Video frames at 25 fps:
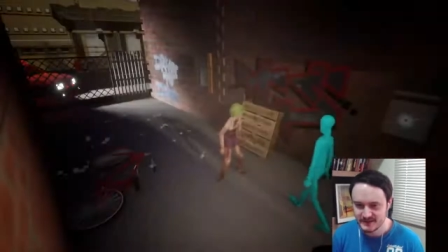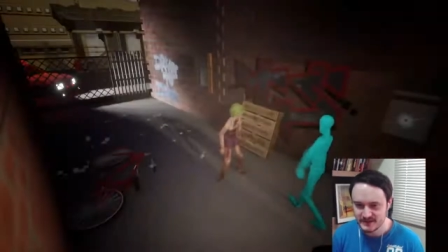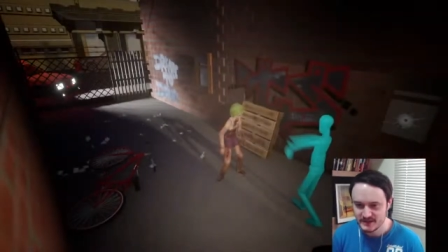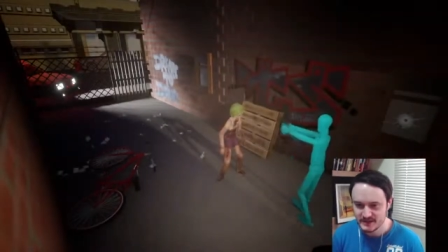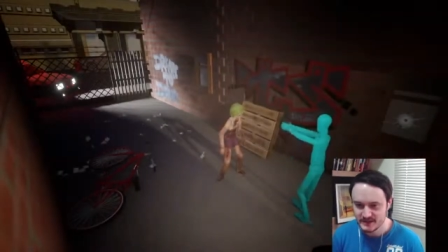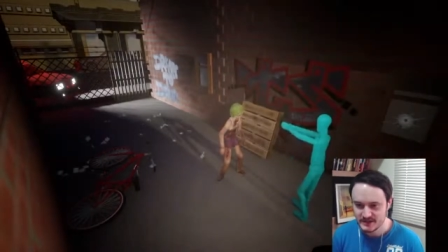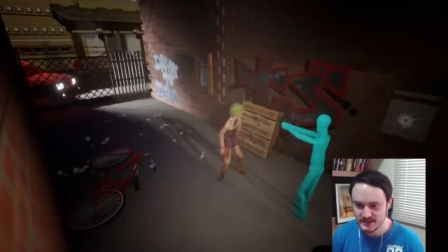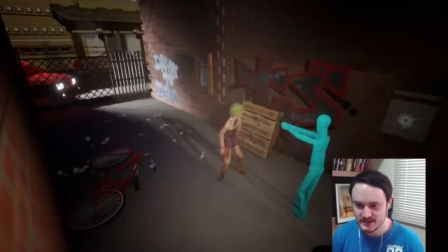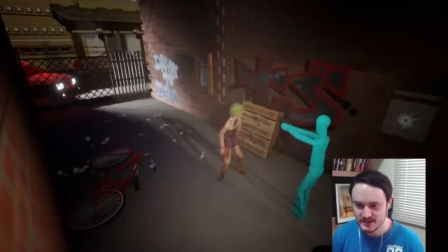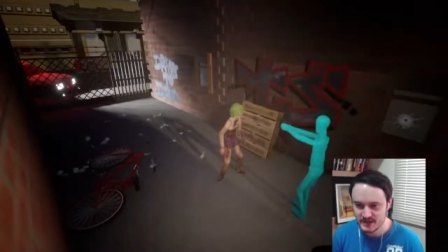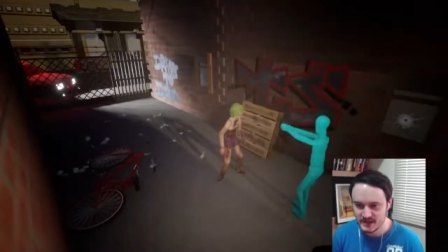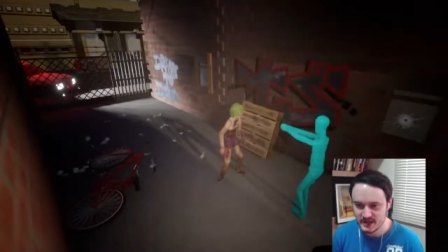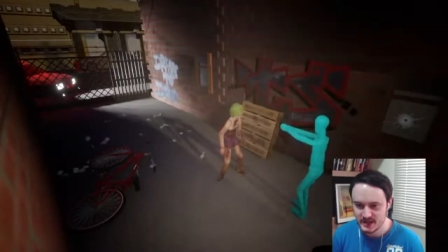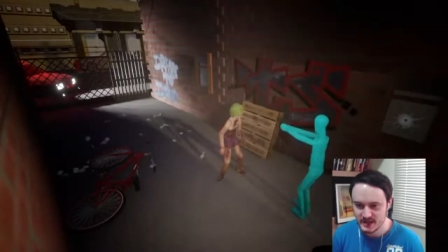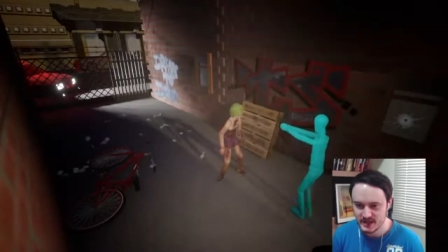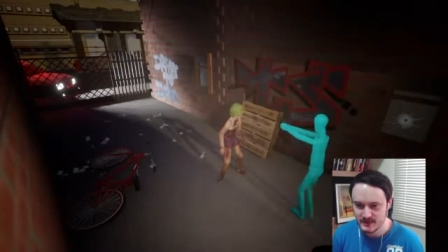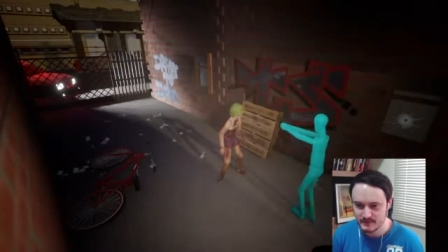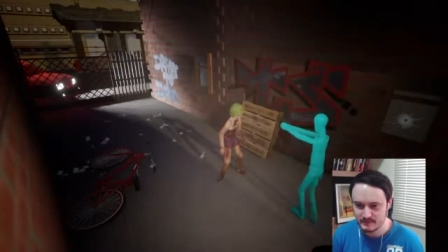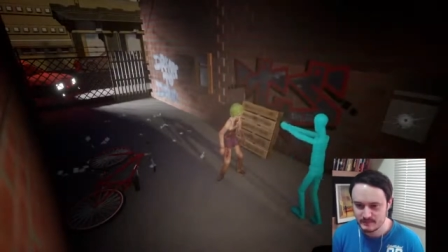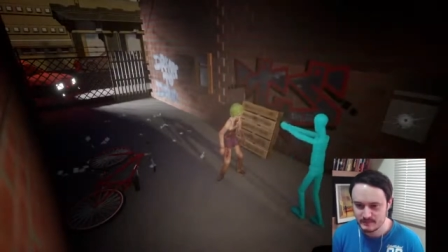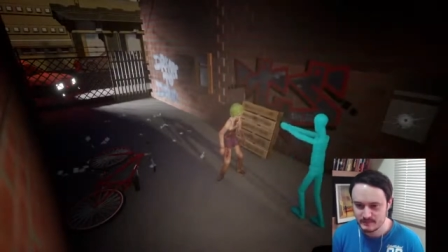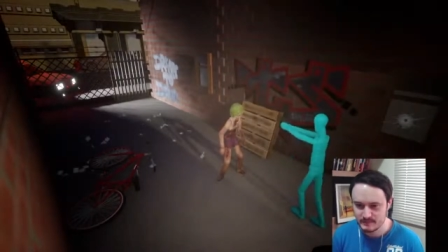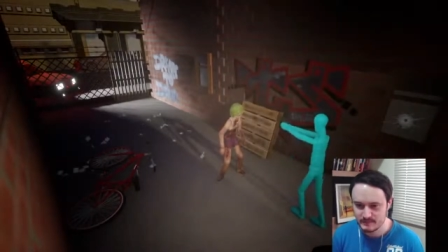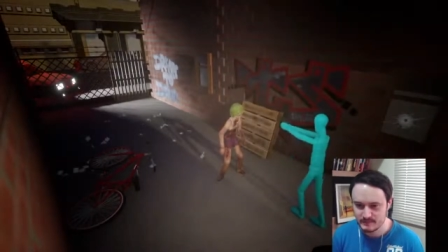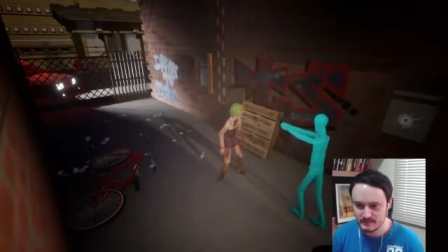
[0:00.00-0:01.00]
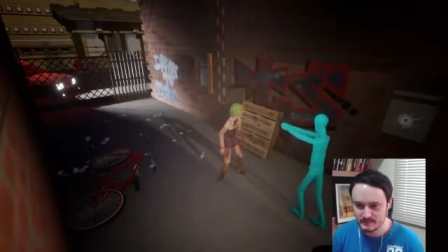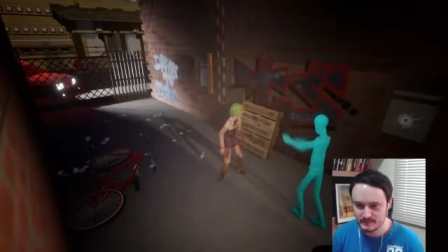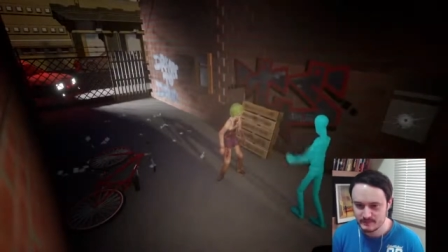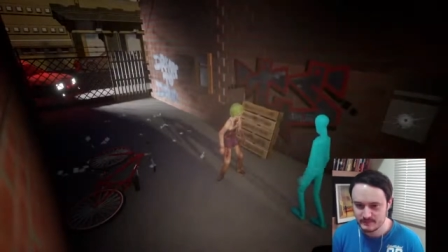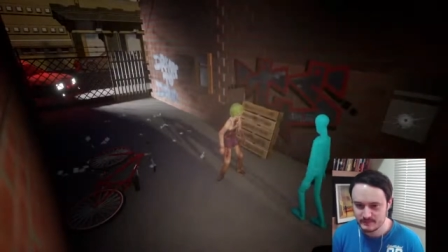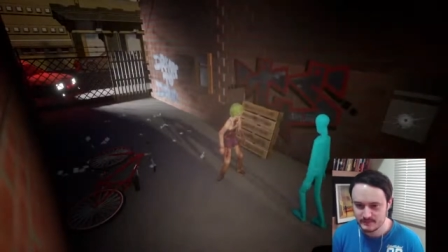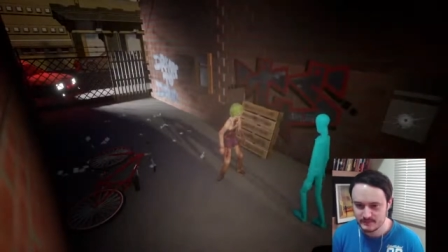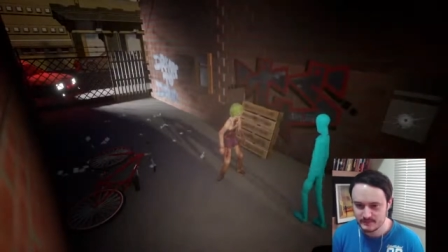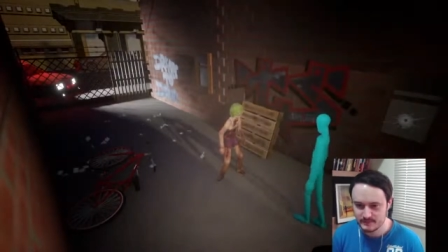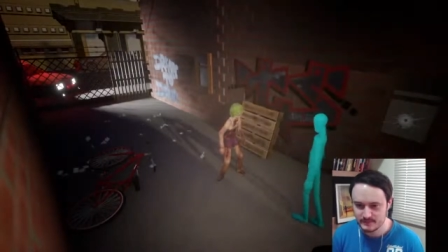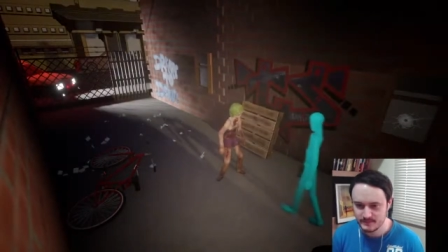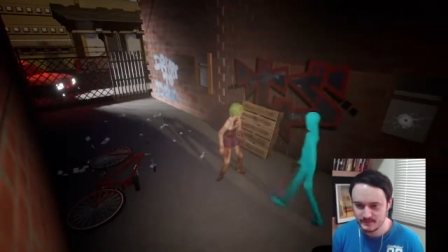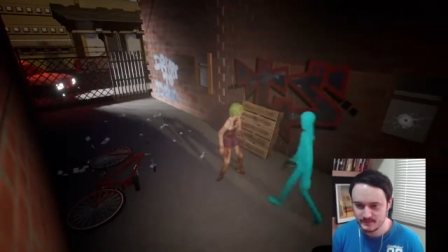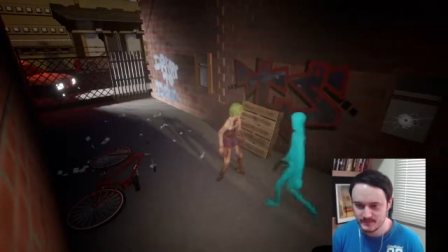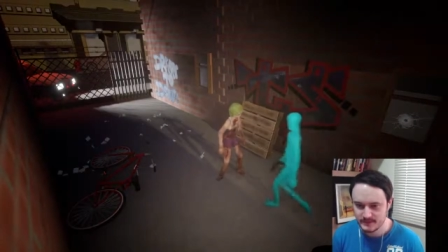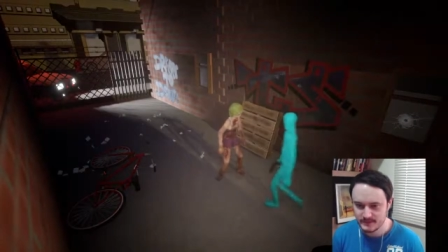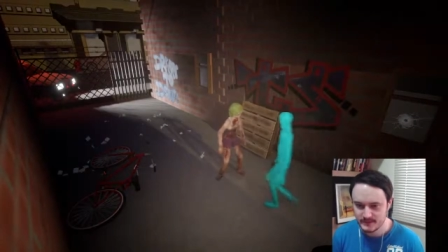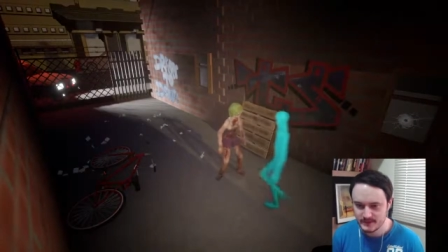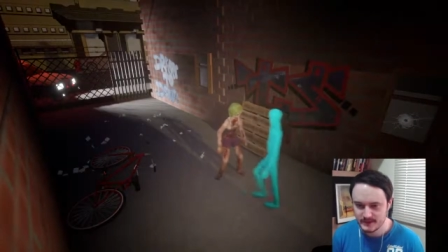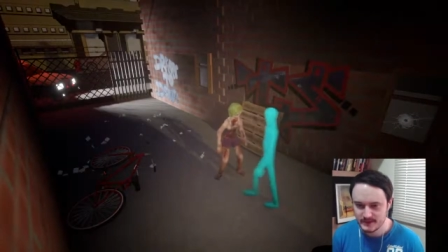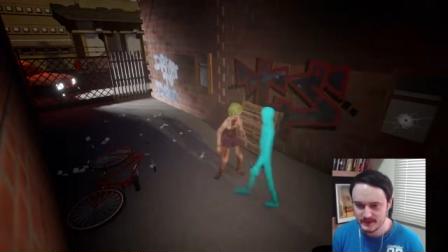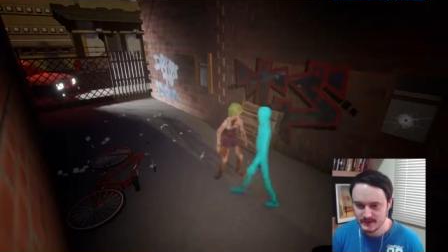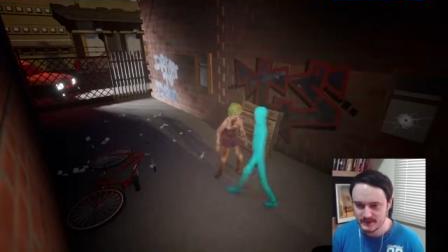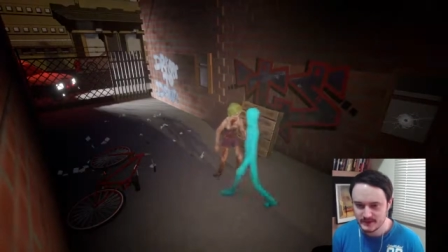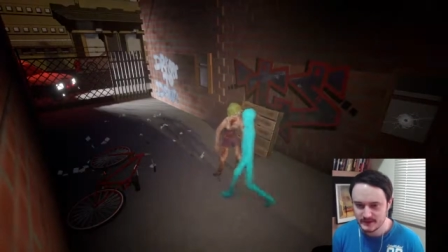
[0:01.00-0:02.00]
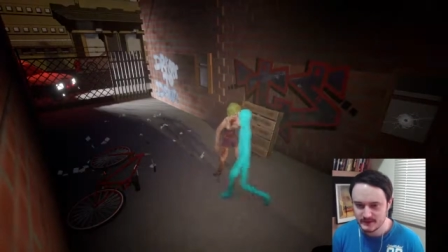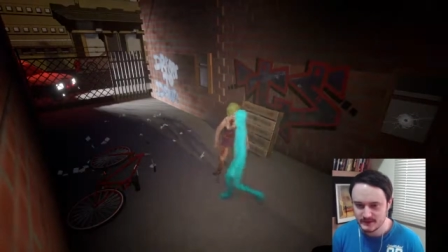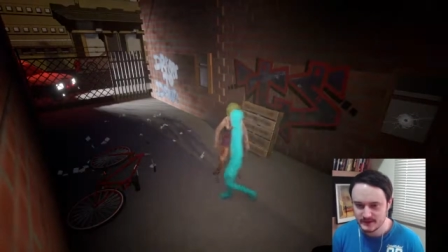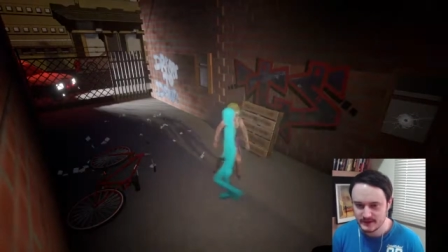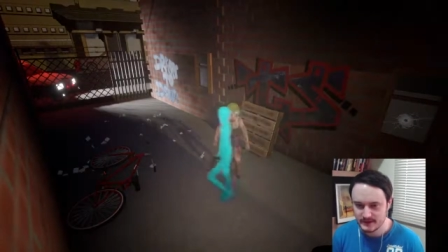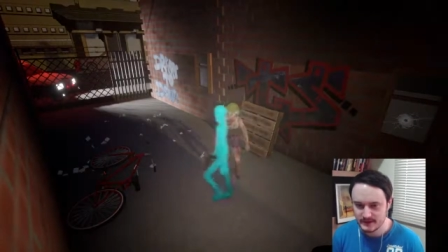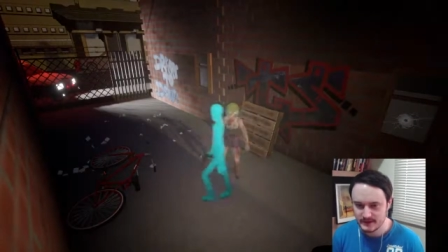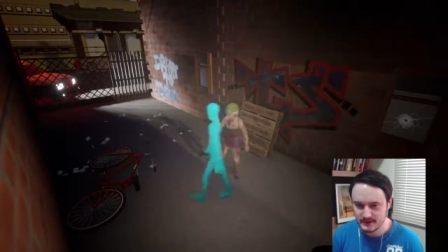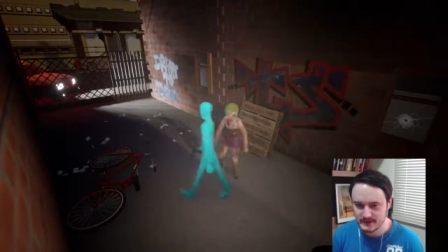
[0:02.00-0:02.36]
Shut up! Right,